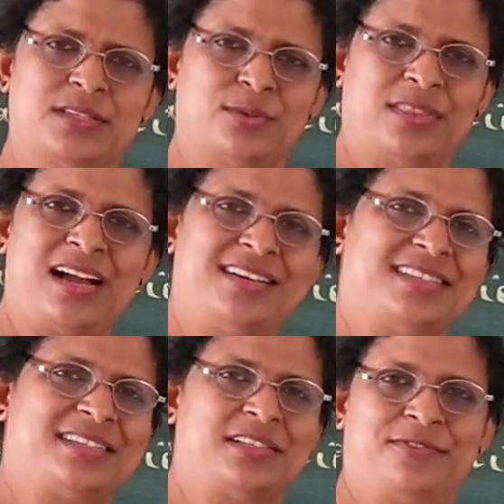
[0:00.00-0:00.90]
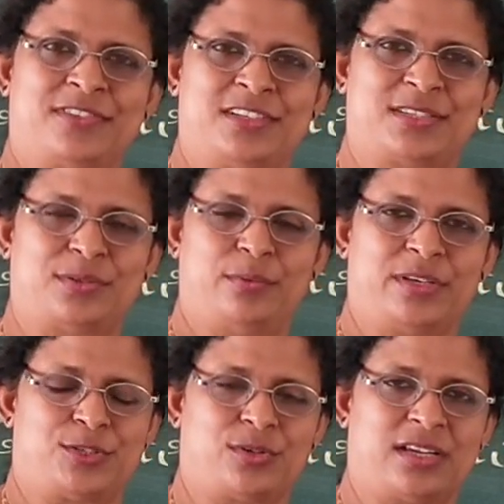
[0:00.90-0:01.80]
So that is the difference
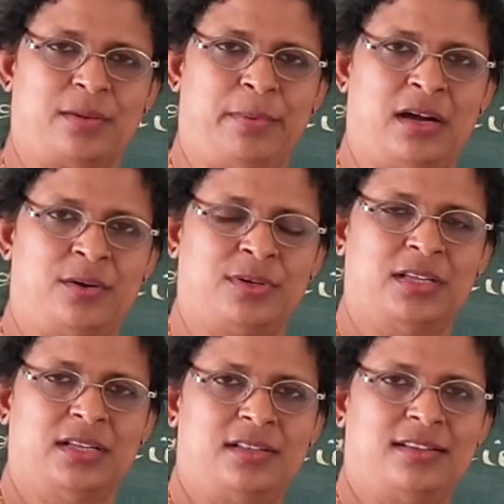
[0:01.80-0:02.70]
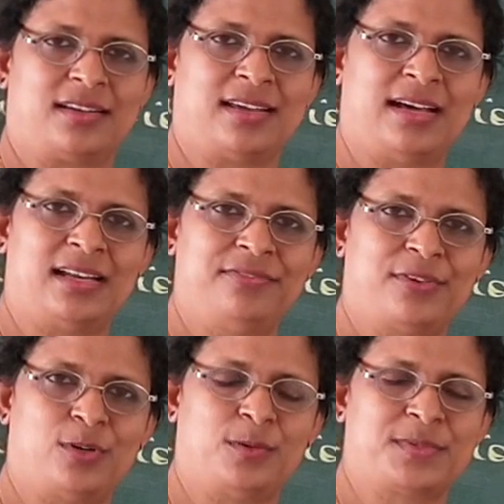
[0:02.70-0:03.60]
we are talking about the
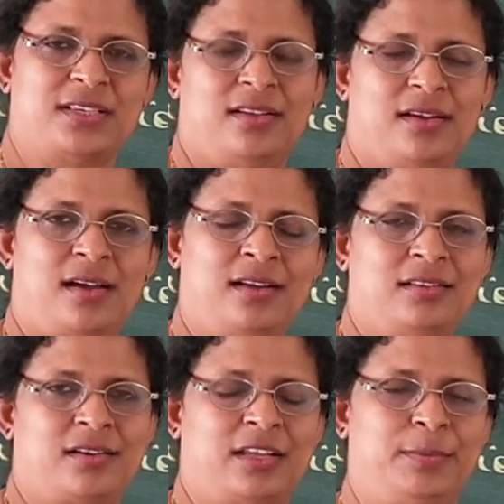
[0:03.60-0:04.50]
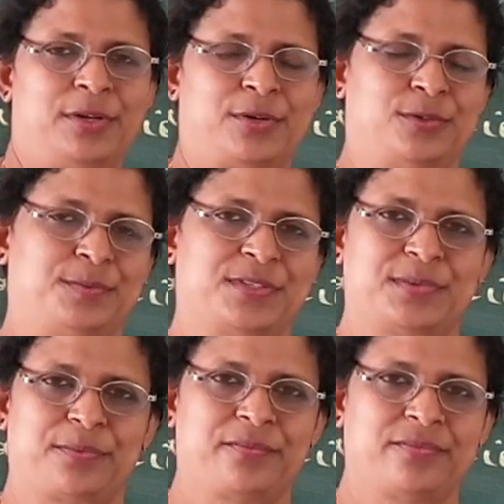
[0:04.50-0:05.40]
kharif crops and the rabi
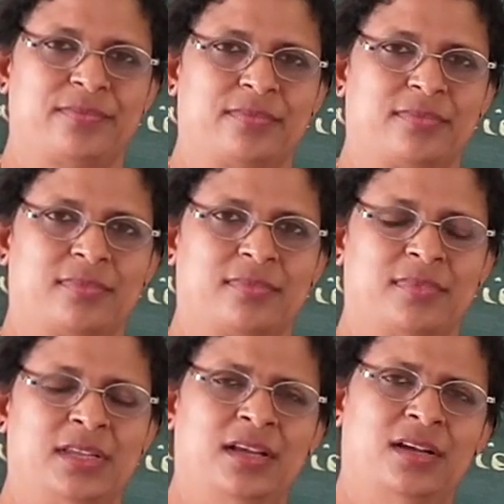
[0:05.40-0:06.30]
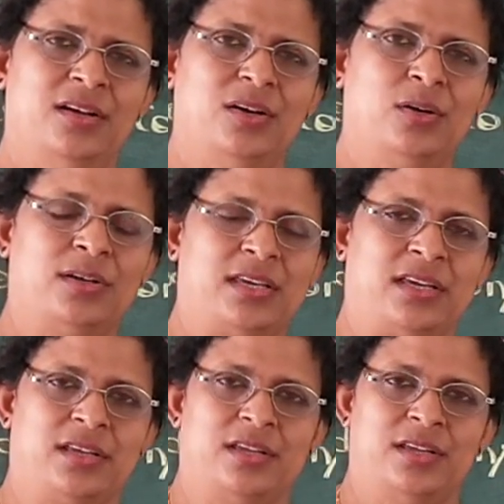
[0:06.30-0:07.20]
crops. Okay,
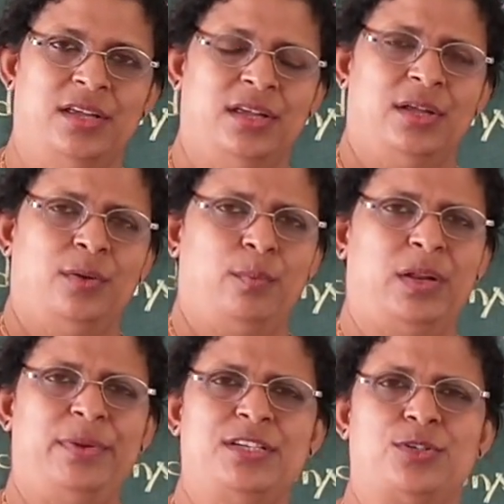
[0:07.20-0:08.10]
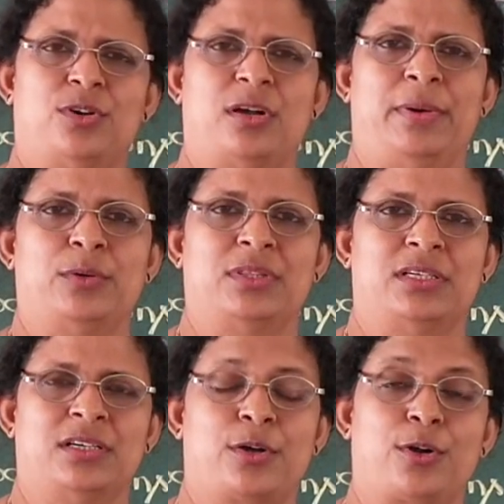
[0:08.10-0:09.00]
when we talk about
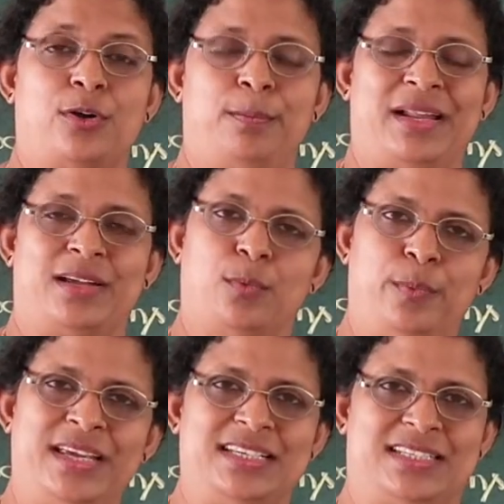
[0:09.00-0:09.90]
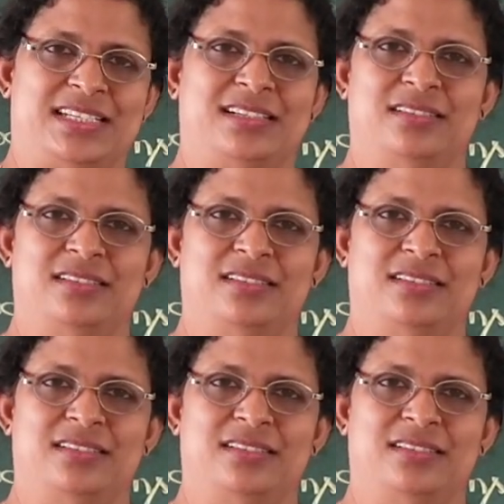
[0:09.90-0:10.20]
the crop like wheat,